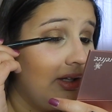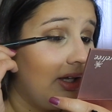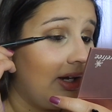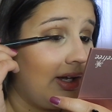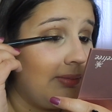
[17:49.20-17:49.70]

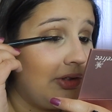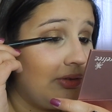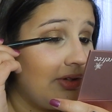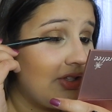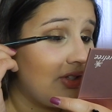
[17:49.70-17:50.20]
And I had been
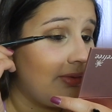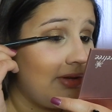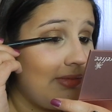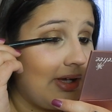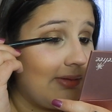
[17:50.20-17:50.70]
doing so many
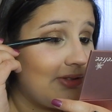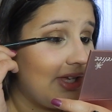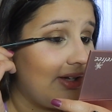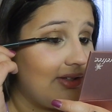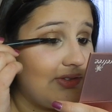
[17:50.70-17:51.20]
makeup
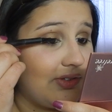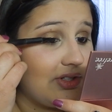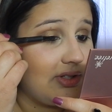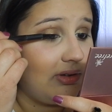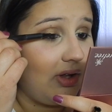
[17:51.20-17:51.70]
sales for
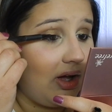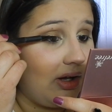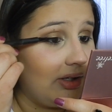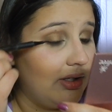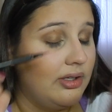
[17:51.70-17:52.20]
so
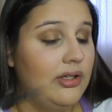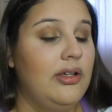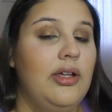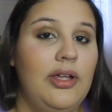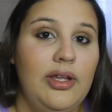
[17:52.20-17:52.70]
long,
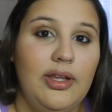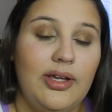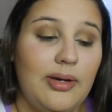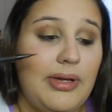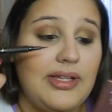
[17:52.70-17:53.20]

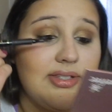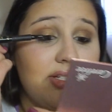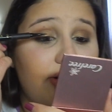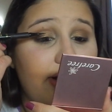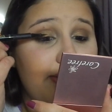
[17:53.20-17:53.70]
like on my
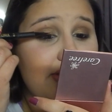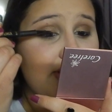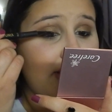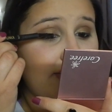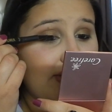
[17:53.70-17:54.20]
Instagram and
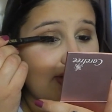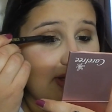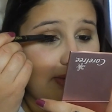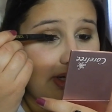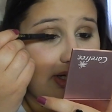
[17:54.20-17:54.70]
stuff, and
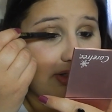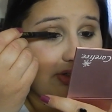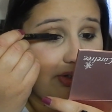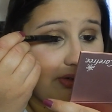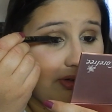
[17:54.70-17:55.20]
some on here
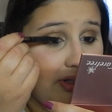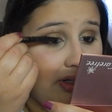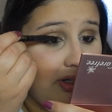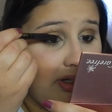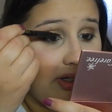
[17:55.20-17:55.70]
too.
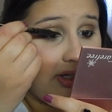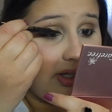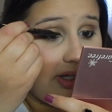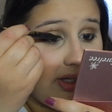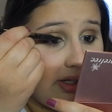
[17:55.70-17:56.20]

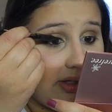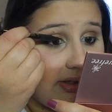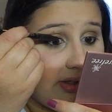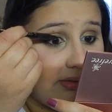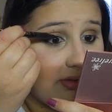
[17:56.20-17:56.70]
And
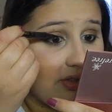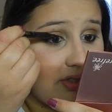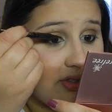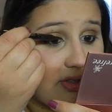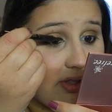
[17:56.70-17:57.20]
it was
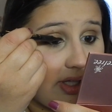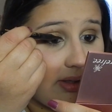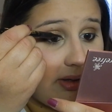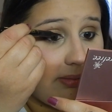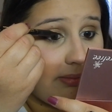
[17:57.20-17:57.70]
just like
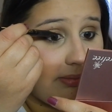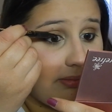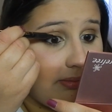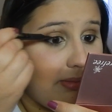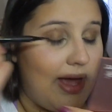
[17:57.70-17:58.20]
a
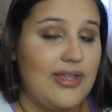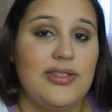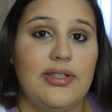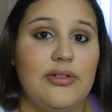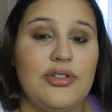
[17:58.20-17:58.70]
mess.
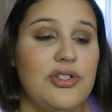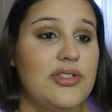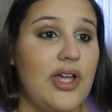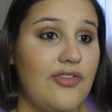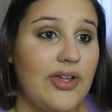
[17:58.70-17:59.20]
Like there was just
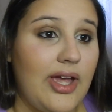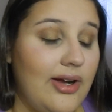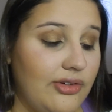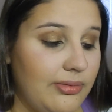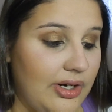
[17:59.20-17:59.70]
stuff like
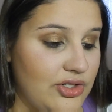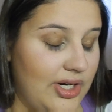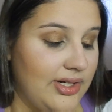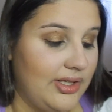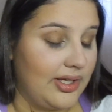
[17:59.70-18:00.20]
everywhere
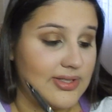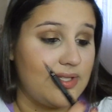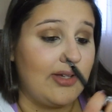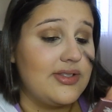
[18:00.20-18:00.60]
trying to like sell